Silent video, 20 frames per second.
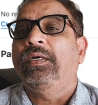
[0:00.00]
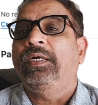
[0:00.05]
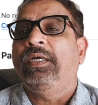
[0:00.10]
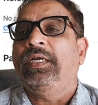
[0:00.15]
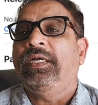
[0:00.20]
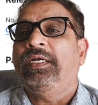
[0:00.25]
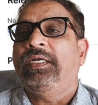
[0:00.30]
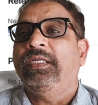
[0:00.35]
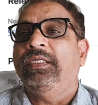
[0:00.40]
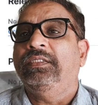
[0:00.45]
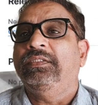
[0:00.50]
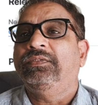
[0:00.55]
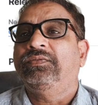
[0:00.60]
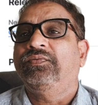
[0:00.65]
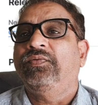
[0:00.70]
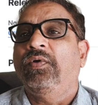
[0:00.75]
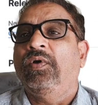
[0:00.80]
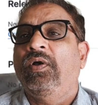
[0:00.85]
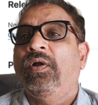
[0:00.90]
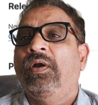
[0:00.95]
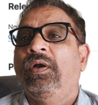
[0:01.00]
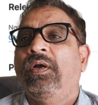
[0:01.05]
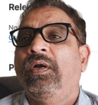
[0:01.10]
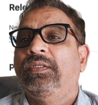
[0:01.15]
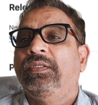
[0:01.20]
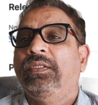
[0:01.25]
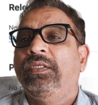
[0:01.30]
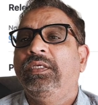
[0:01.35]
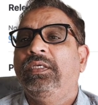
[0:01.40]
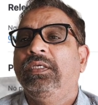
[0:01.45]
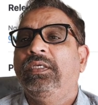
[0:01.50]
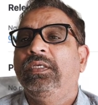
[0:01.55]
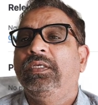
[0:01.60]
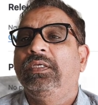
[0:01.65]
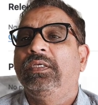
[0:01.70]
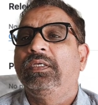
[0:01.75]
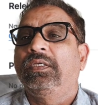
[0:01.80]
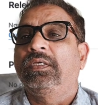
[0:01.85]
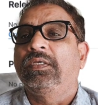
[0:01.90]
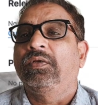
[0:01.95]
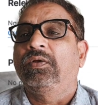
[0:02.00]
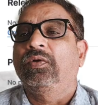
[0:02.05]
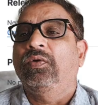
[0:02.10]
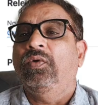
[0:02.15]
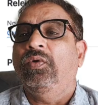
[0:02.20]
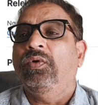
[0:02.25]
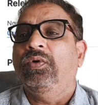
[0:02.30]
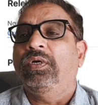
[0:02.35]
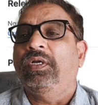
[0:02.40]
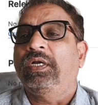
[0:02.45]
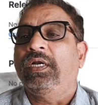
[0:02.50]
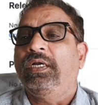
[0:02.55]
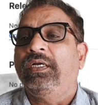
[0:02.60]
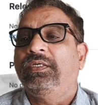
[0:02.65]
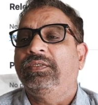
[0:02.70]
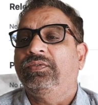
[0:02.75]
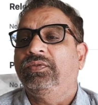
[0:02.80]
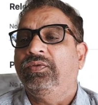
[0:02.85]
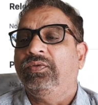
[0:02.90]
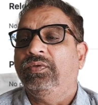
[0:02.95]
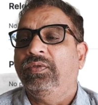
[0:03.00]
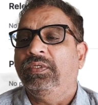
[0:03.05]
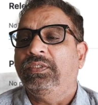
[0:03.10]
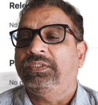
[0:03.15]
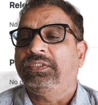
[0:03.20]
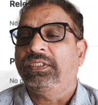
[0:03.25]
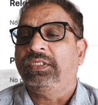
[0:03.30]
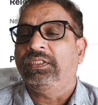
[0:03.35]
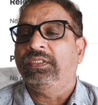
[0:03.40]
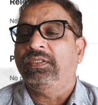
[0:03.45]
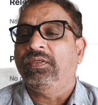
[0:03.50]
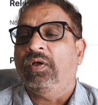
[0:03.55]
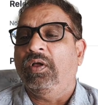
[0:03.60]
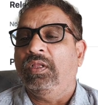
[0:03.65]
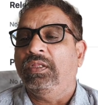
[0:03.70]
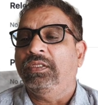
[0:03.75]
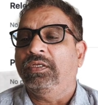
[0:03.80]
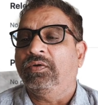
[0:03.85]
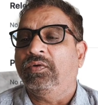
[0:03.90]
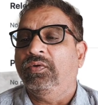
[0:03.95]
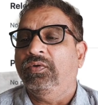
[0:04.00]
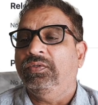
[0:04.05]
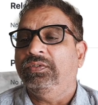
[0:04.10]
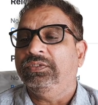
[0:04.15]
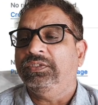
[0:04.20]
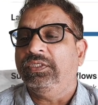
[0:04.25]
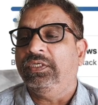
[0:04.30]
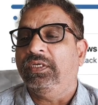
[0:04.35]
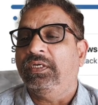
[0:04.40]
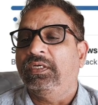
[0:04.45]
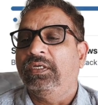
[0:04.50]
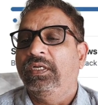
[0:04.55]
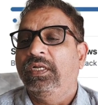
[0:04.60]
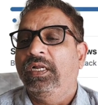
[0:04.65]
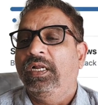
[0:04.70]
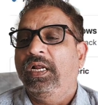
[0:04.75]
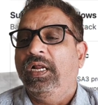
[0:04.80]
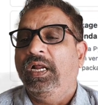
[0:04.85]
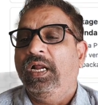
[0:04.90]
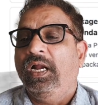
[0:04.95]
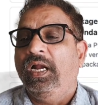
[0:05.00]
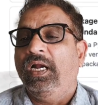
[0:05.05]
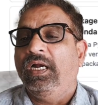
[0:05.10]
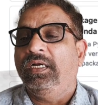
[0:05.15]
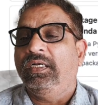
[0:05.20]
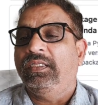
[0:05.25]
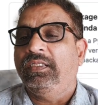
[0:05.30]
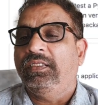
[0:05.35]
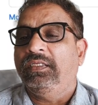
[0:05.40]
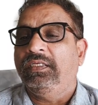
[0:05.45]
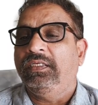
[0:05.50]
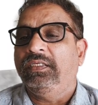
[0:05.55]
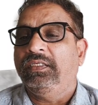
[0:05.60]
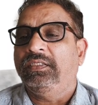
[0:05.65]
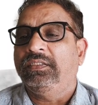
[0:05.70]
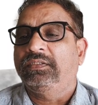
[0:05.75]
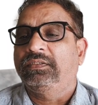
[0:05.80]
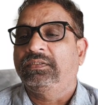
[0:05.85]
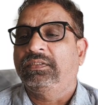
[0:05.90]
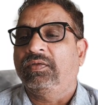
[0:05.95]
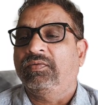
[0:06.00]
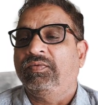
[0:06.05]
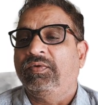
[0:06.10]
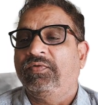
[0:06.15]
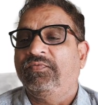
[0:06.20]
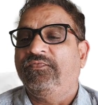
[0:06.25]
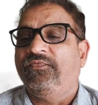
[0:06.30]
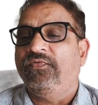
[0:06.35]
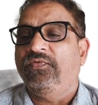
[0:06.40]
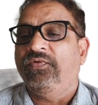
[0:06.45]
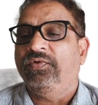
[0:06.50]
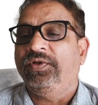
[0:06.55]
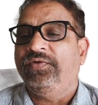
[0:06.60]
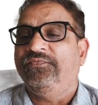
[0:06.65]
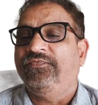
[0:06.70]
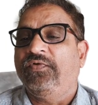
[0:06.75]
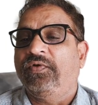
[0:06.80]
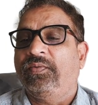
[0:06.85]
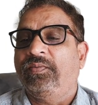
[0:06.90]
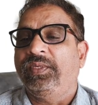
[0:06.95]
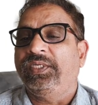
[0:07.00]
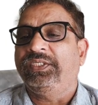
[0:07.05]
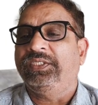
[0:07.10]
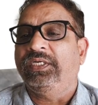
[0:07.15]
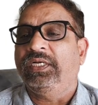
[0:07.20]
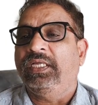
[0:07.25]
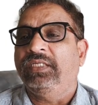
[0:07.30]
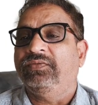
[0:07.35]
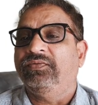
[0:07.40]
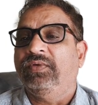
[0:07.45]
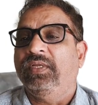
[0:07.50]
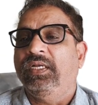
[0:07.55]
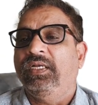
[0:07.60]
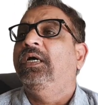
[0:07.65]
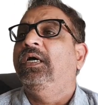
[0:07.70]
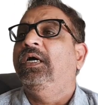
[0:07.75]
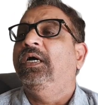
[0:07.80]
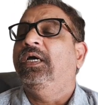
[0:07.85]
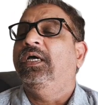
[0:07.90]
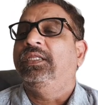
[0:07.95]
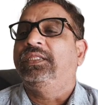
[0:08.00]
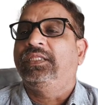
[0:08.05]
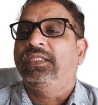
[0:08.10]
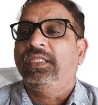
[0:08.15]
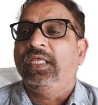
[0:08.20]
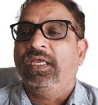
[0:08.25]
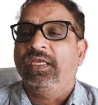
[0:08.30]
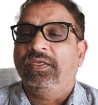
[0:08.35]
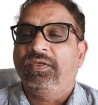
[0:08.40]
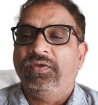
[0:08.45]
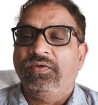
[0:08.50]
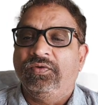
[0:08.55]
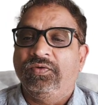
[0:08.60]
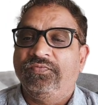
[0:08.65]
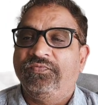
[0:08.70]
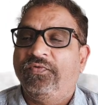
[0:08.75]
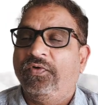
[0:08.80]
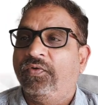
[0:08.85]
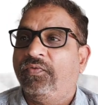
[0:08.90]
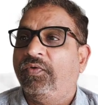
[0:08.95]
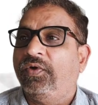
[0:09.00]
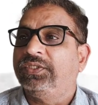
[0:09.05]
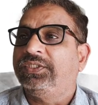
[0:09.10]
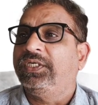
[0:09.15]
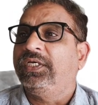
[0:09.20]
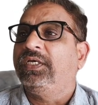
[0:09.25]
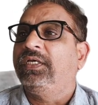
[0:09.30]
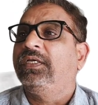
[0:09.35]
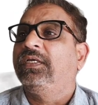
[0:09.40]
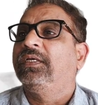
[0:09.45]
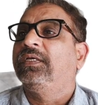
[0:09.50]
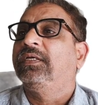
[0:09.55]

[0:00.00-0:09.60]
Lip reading: details for the code, right? So you will see all the codes here and the server flow information as well. Thank you for watching.